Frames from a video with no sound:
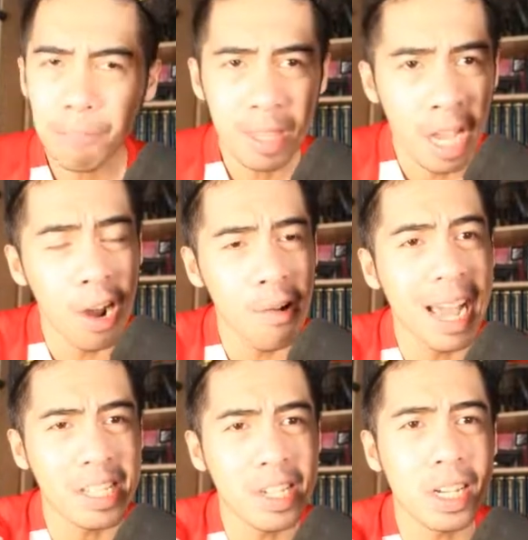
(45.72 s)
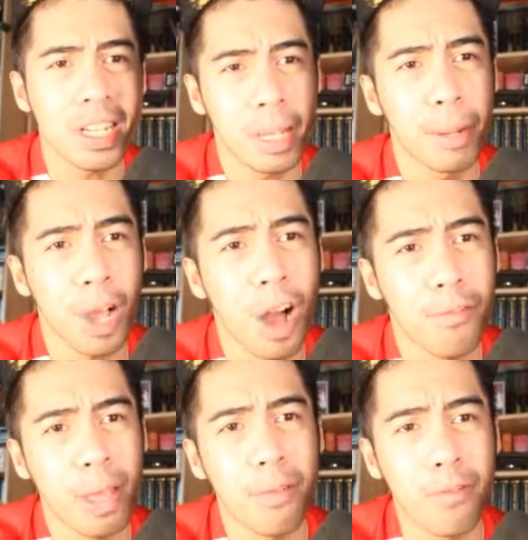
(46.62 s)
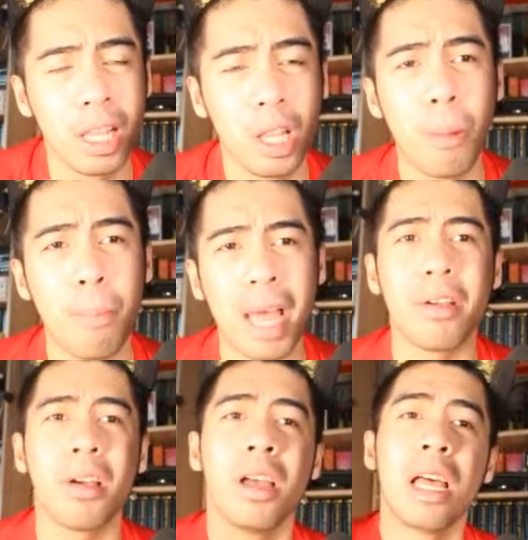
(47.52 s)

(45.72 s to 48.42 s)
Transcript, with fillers: All right, I just took a sip of coffee. I'm feeling a little better.